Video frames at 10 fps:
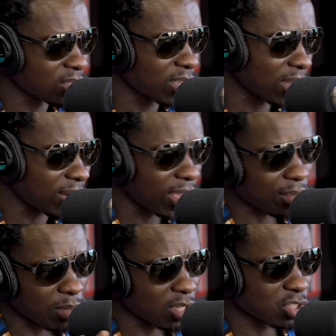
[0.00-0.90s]
He kind of like
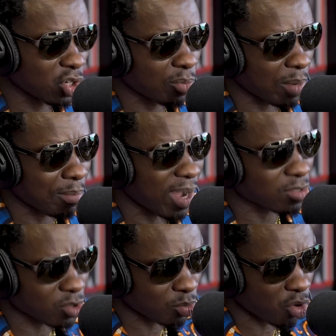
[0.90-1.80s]
made joke, but mine
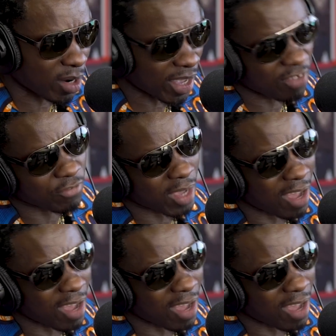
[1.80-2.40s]
was more like he.